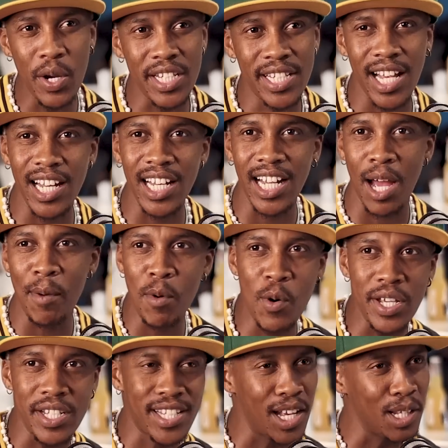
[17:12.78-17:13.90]
always telling, I'm
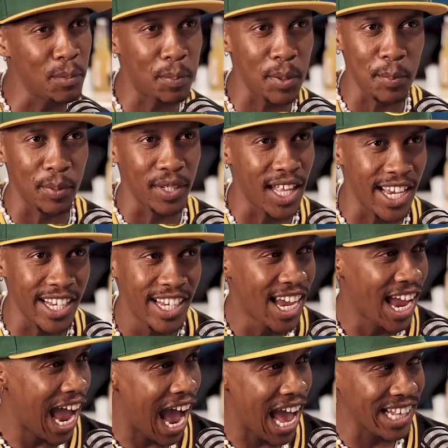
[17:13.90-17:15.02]
always telling people like,
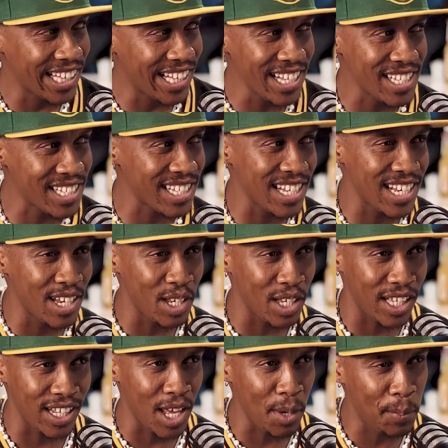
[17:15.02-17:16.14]
there's
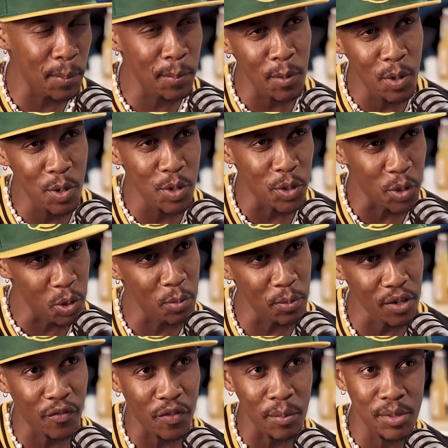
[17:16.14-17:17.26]
like people who know
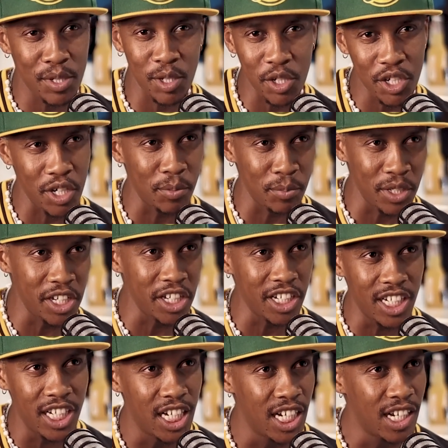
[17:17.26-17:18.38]
me from social
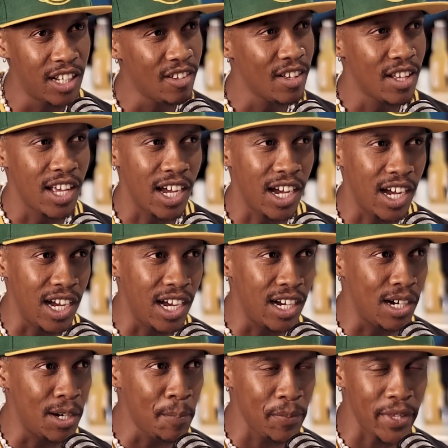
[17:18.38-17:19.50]
media,
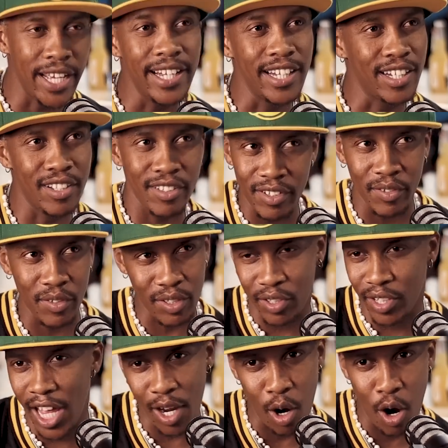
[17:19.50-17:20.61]
um, and
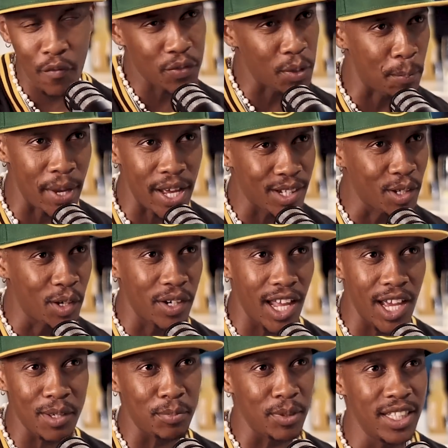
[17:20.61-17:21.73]
like off the bat don't
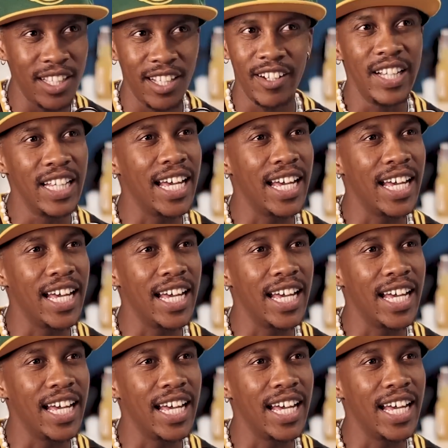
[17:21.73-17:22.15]
like me,